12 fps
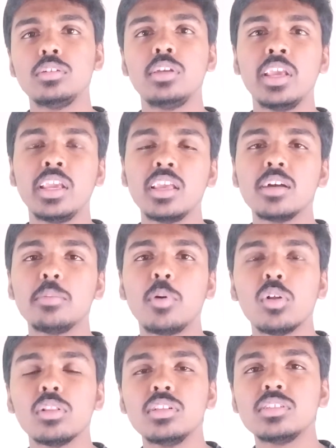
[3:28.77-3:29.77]
taking up
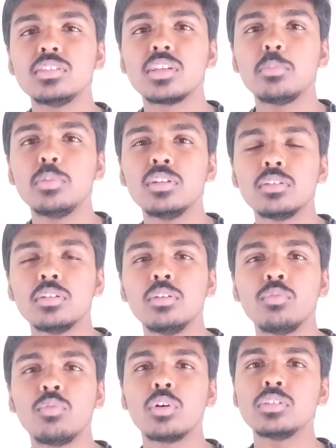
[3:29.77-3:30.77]
all this trouble
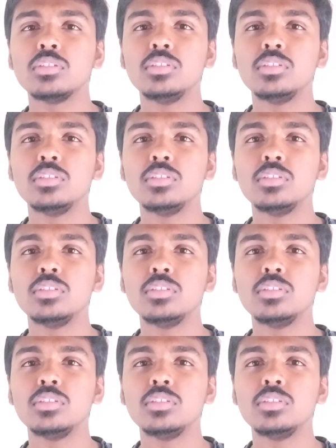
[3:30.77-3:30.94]
for